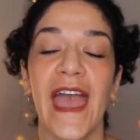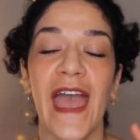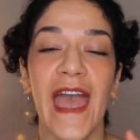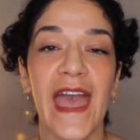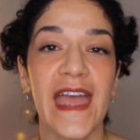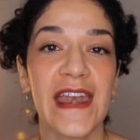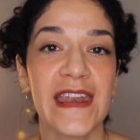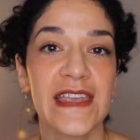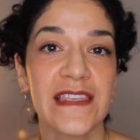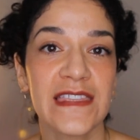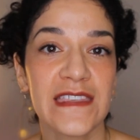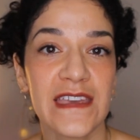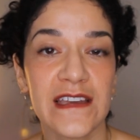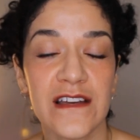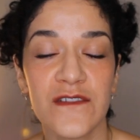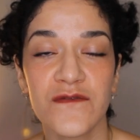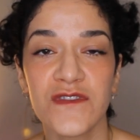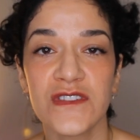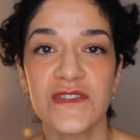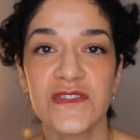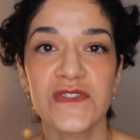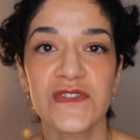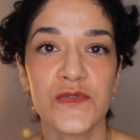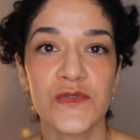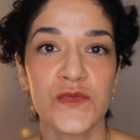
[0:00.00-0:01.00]
anything of
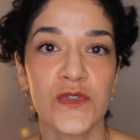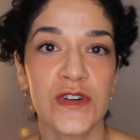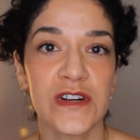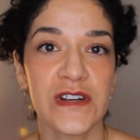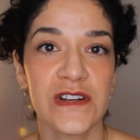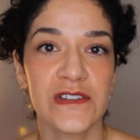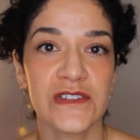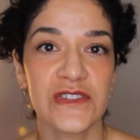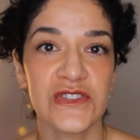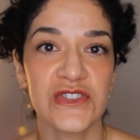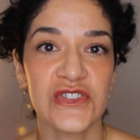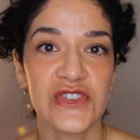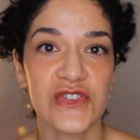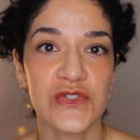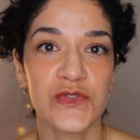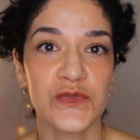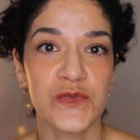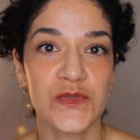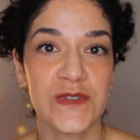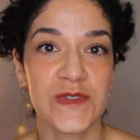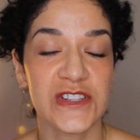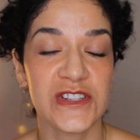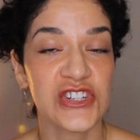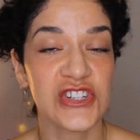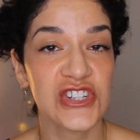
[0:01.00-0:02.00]
the sort
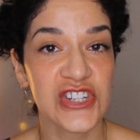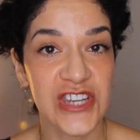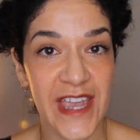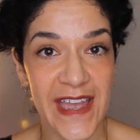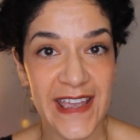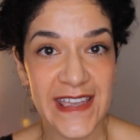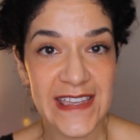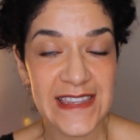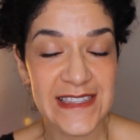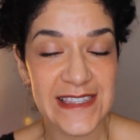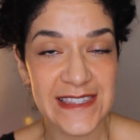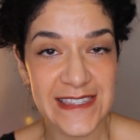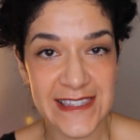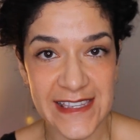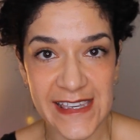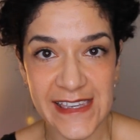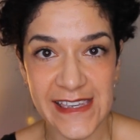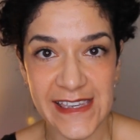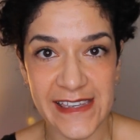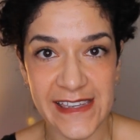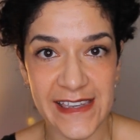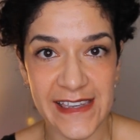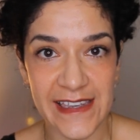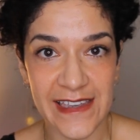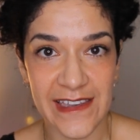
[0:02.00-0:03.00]
to check and
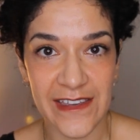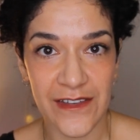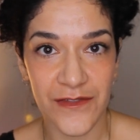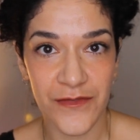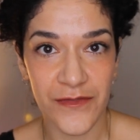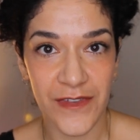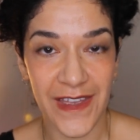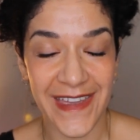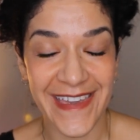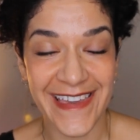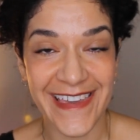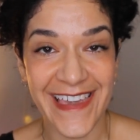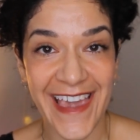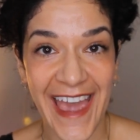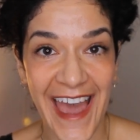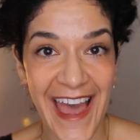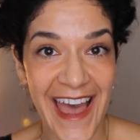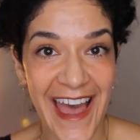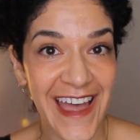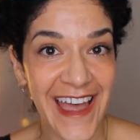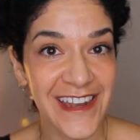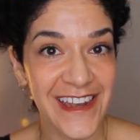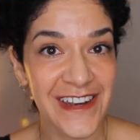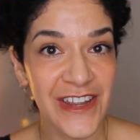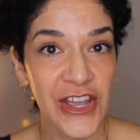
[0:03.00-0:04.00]
see if a
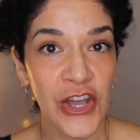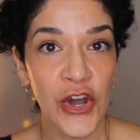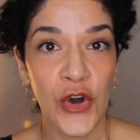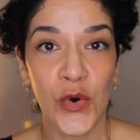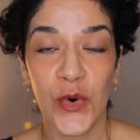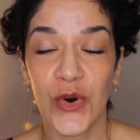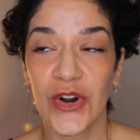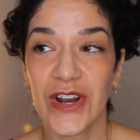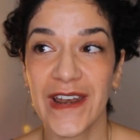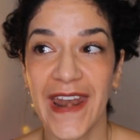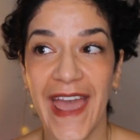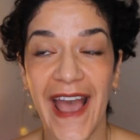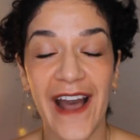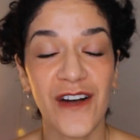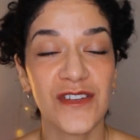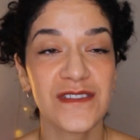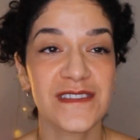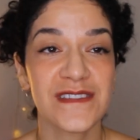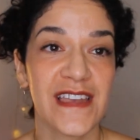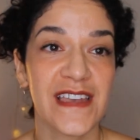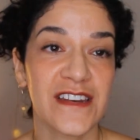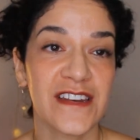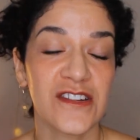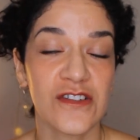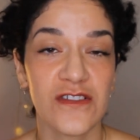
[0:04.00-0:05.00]
cat or an
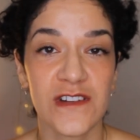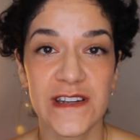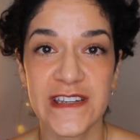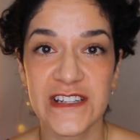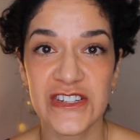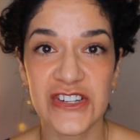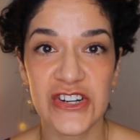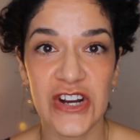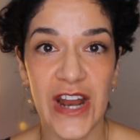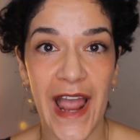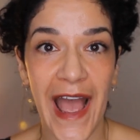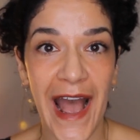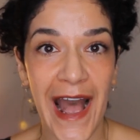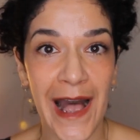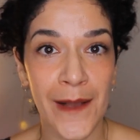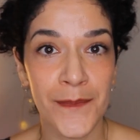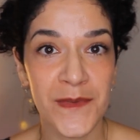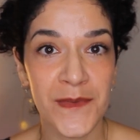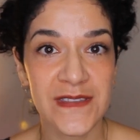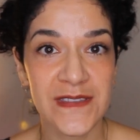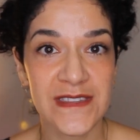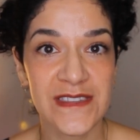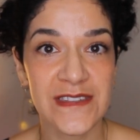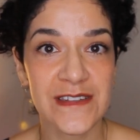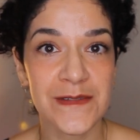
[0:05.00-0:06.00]
outside creature
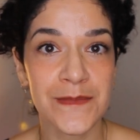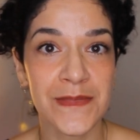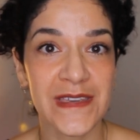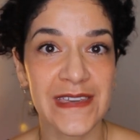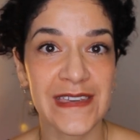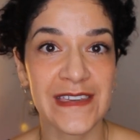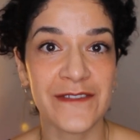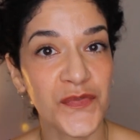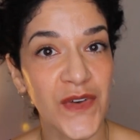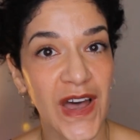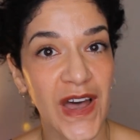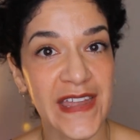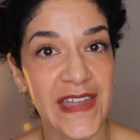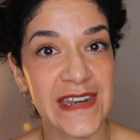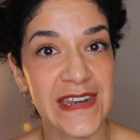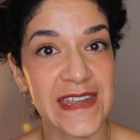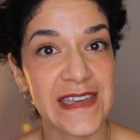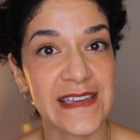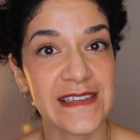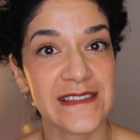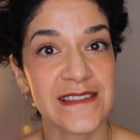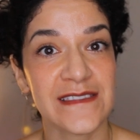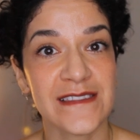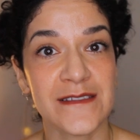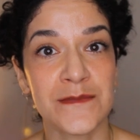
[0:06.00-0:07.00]
happens to be
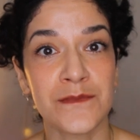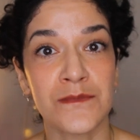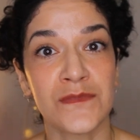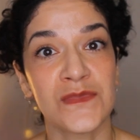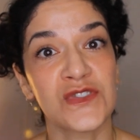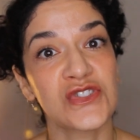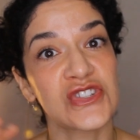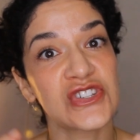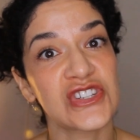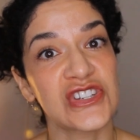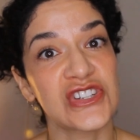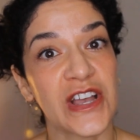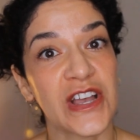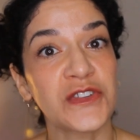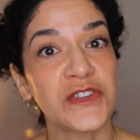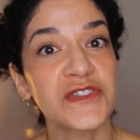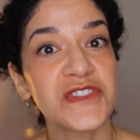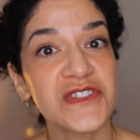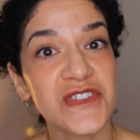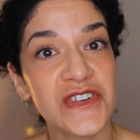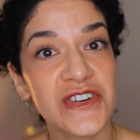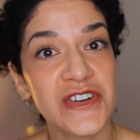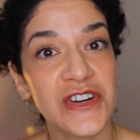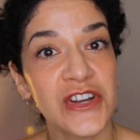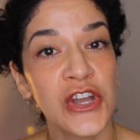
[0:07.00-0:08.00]
finding some
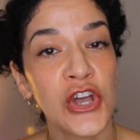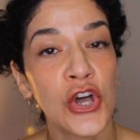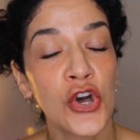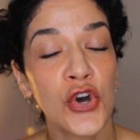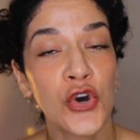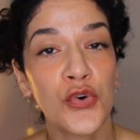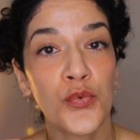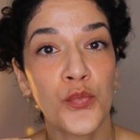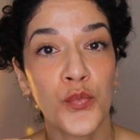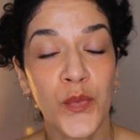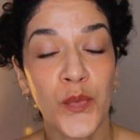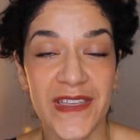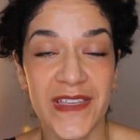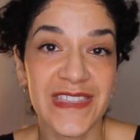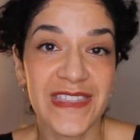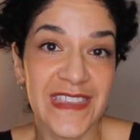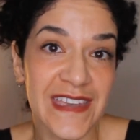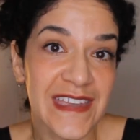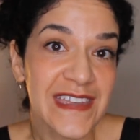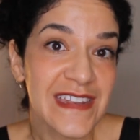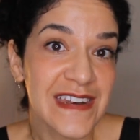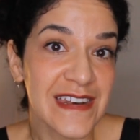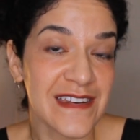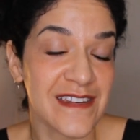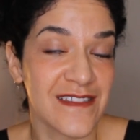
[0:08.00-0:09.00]
shelter
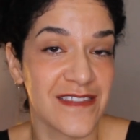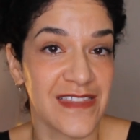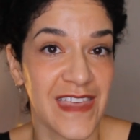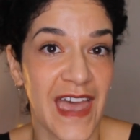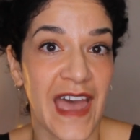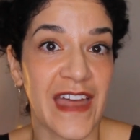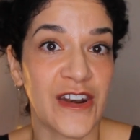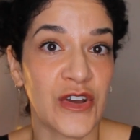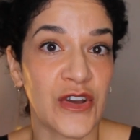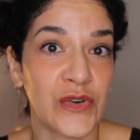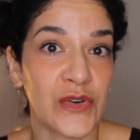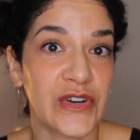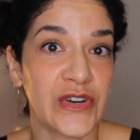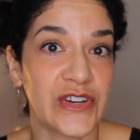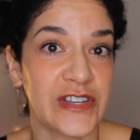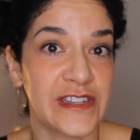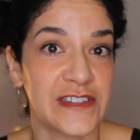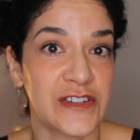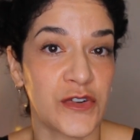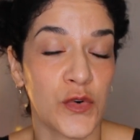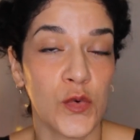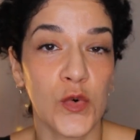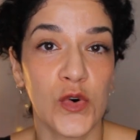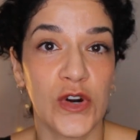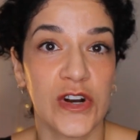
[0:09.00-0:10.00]
within that
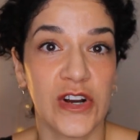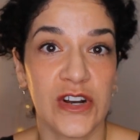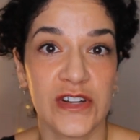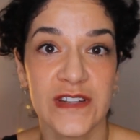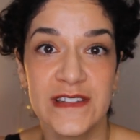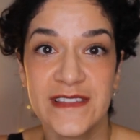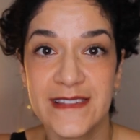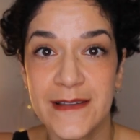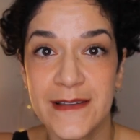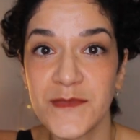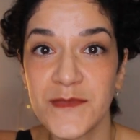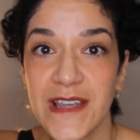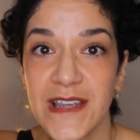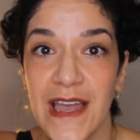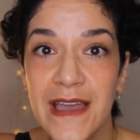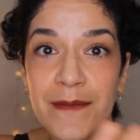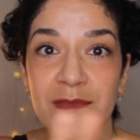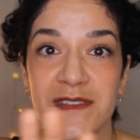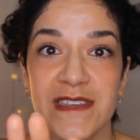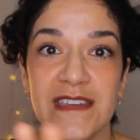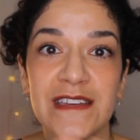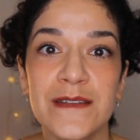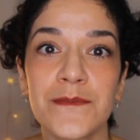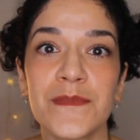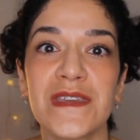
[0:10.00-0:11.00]
hood, or sometimes
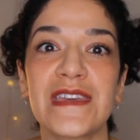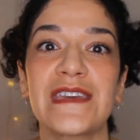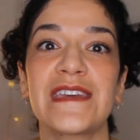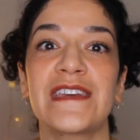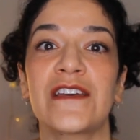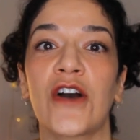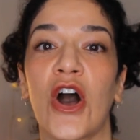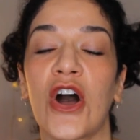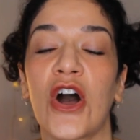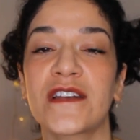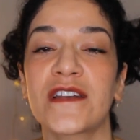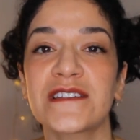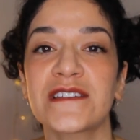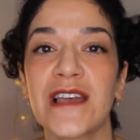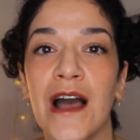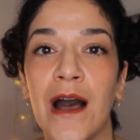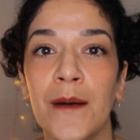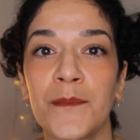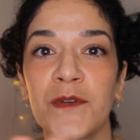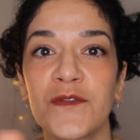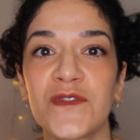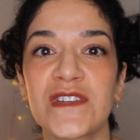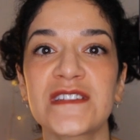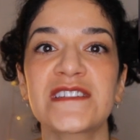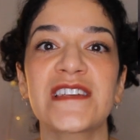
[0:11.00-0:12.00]
it can be on top
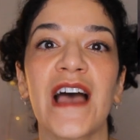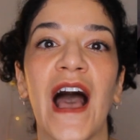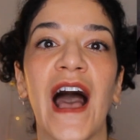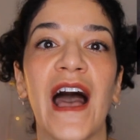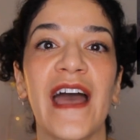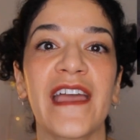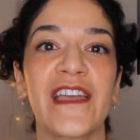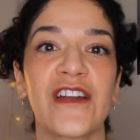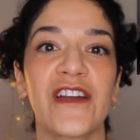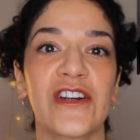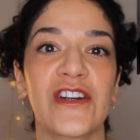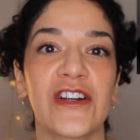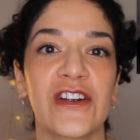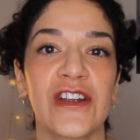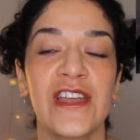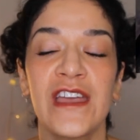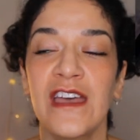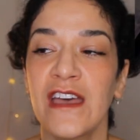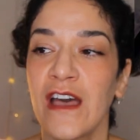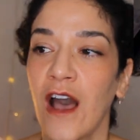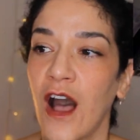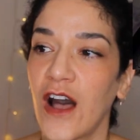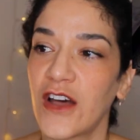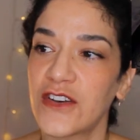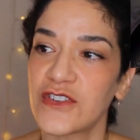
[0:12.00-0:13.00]
of a tire
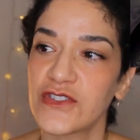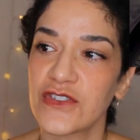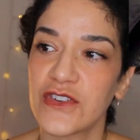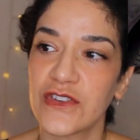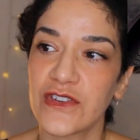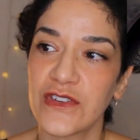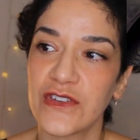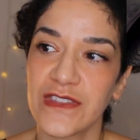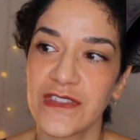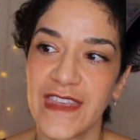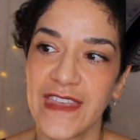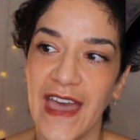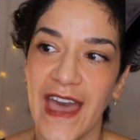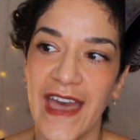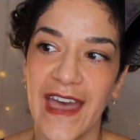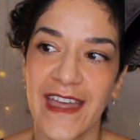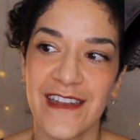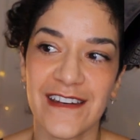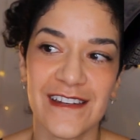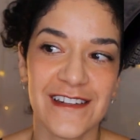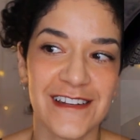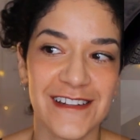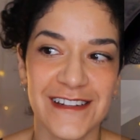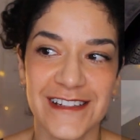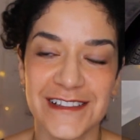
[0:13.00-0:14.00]
under that.